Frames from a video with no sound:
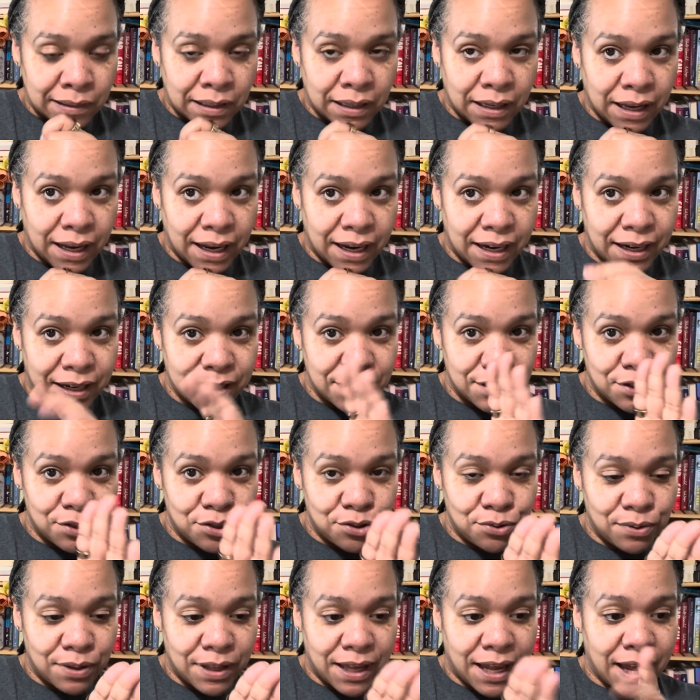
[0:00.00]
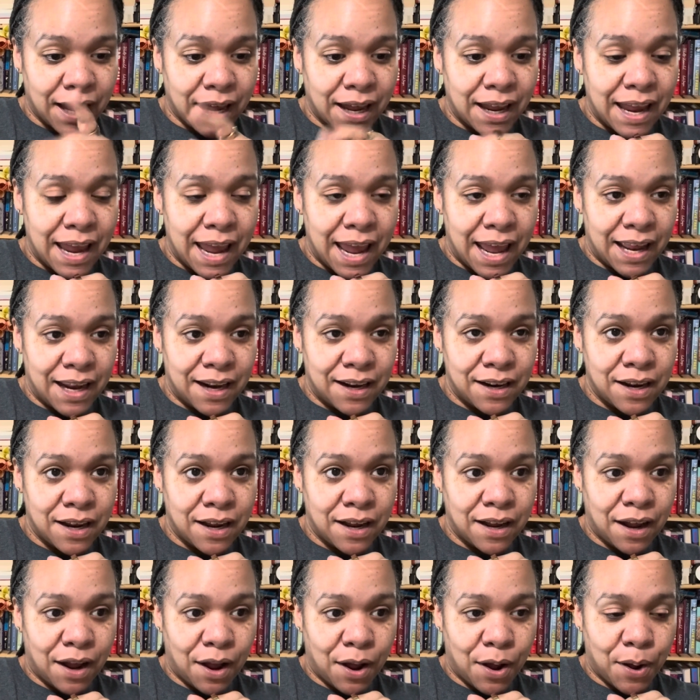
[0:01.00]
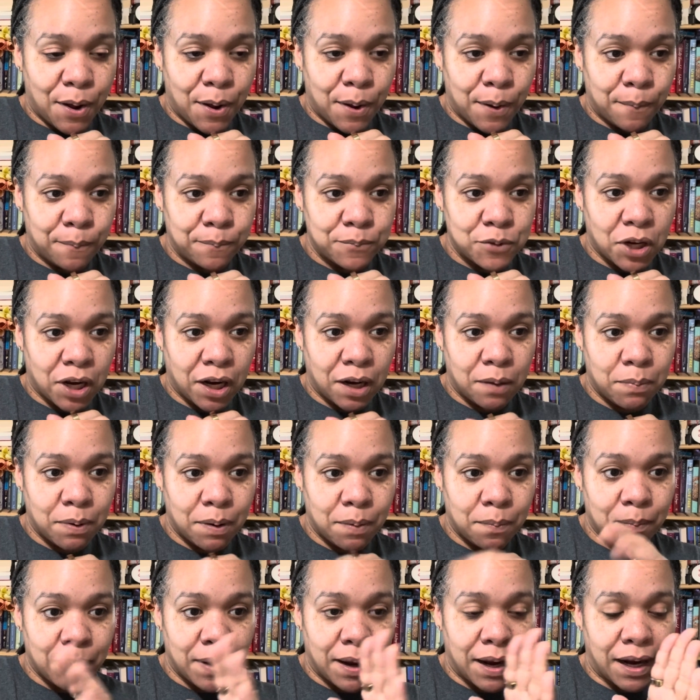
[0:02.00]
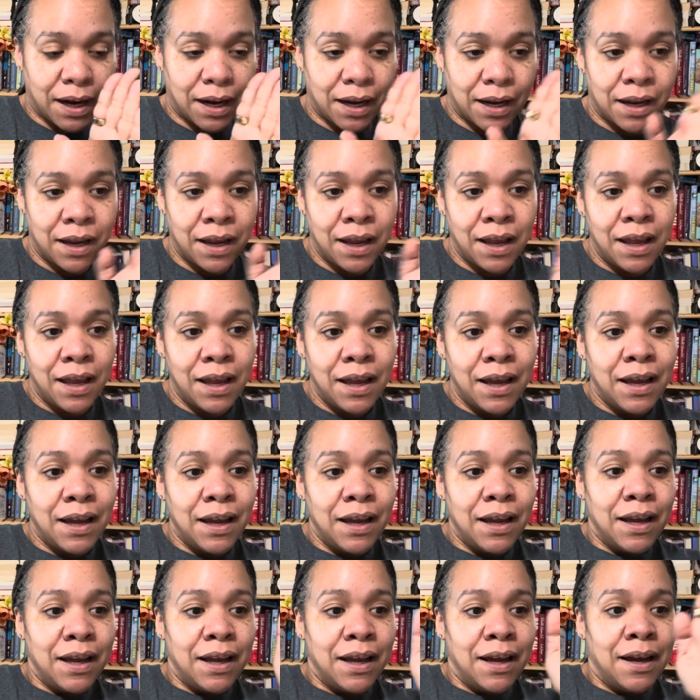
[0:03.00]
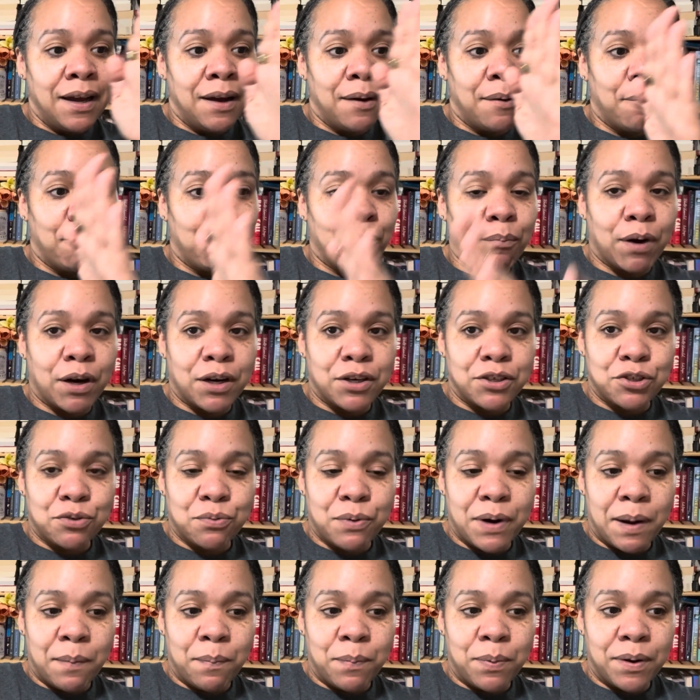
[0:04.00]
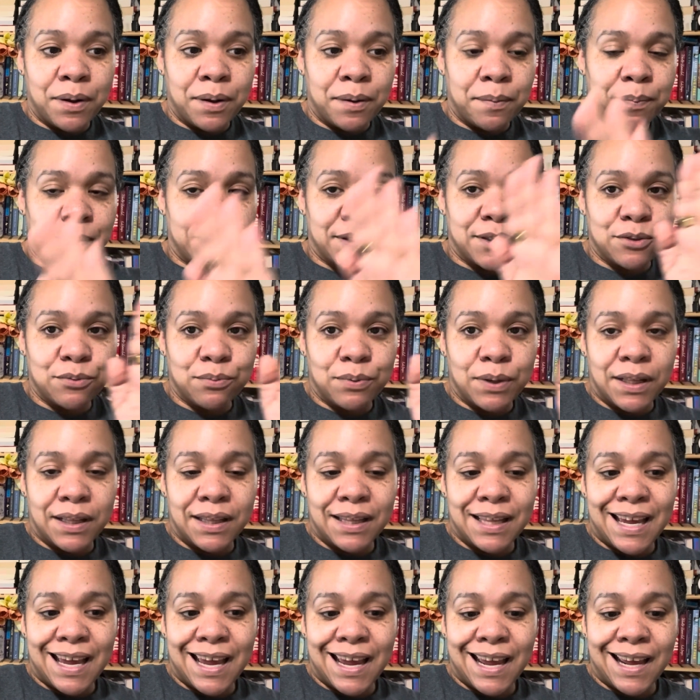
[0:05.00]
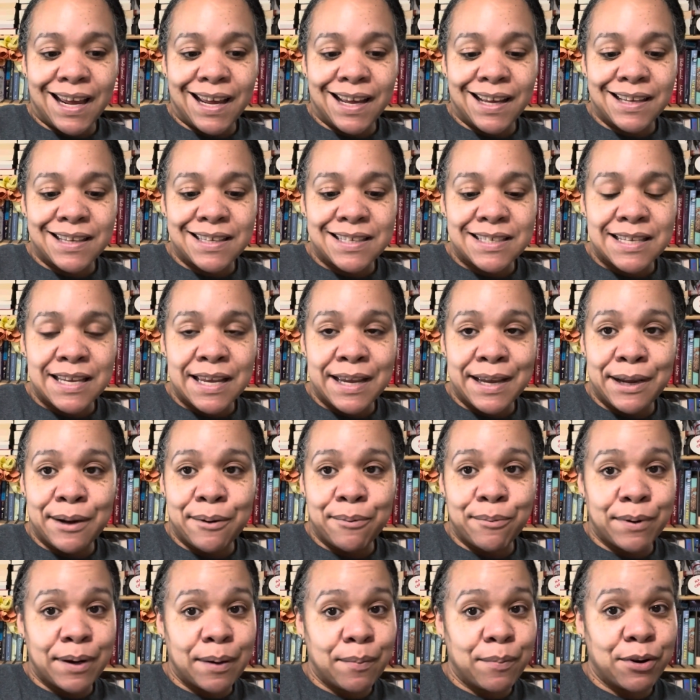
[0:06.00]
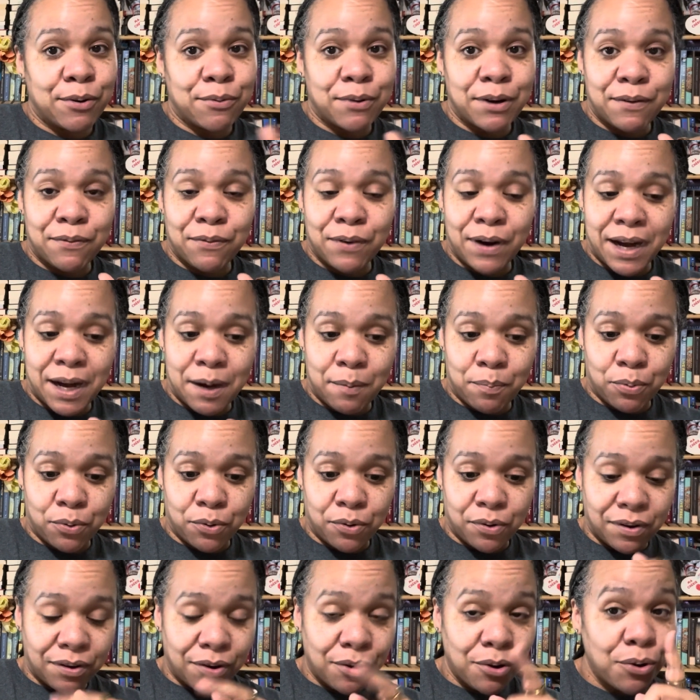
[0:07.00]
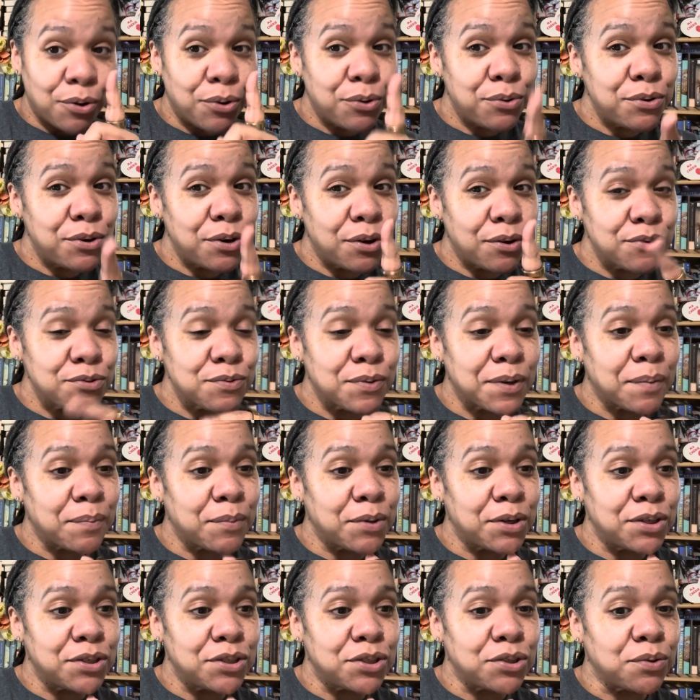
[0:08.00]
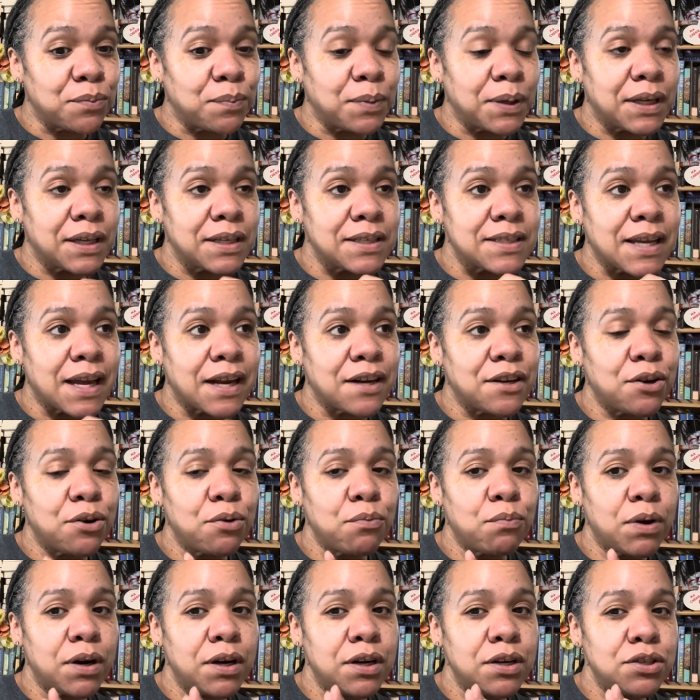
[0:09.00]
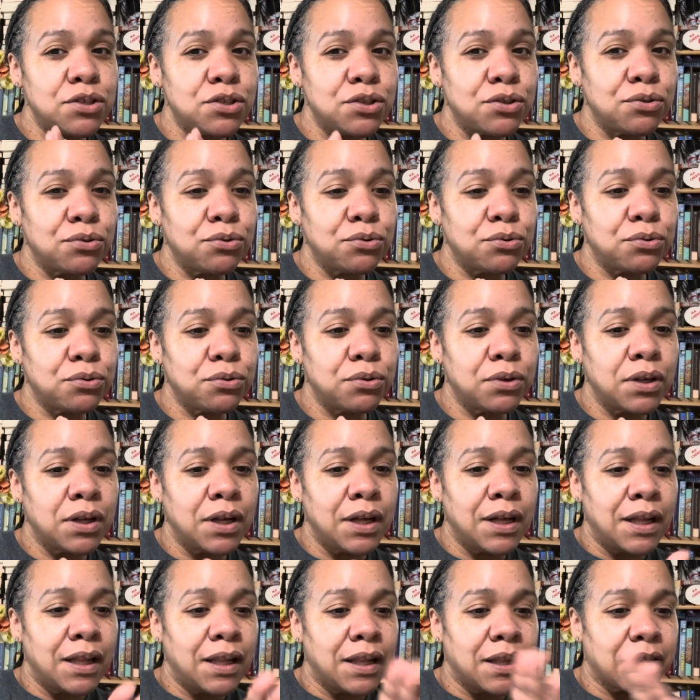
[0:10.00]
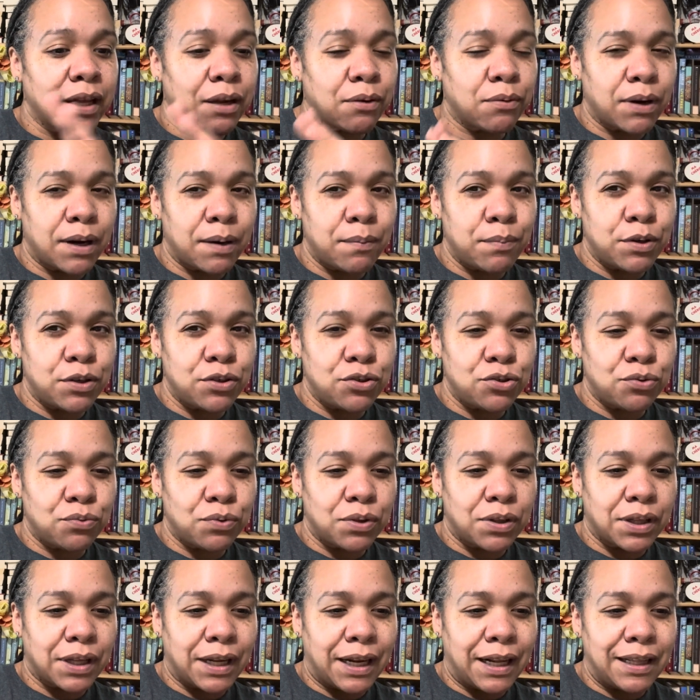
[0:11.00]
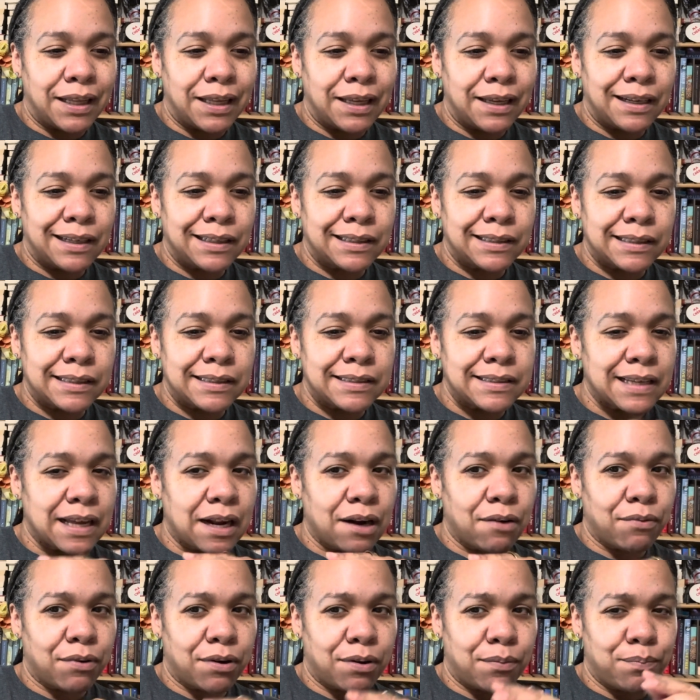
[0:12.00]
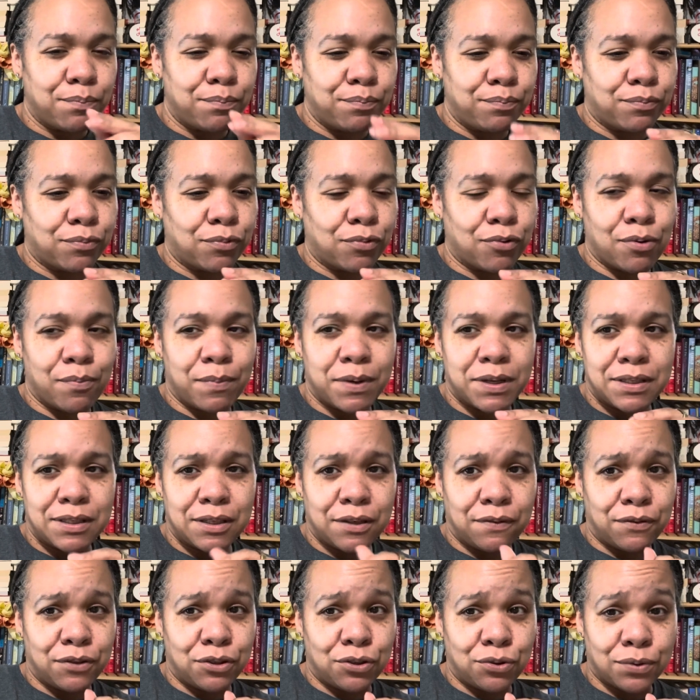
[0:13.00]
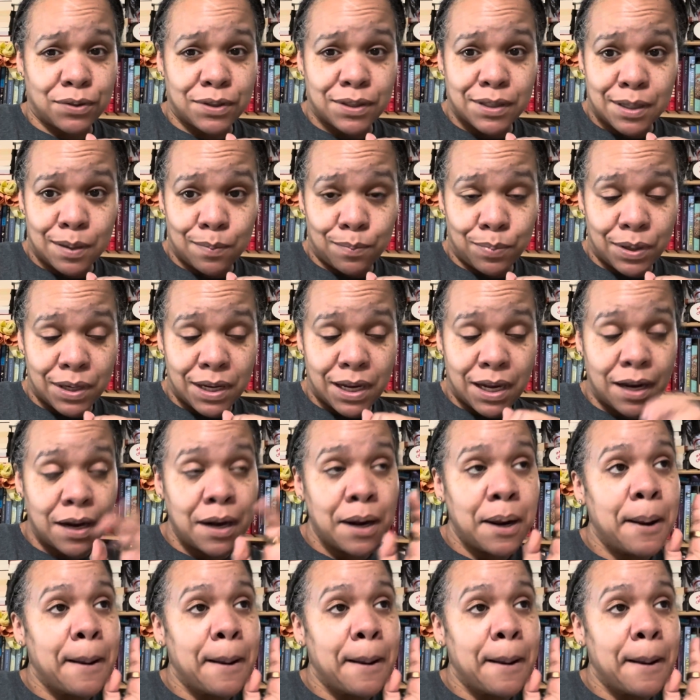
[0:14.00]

I get to do that and talk about my March wrap up, as well as what I'm going to read for April. Who knows what I'm going to do, because I don't want to do like what I've been doing lately, because I don't want to throw myself into a slump again.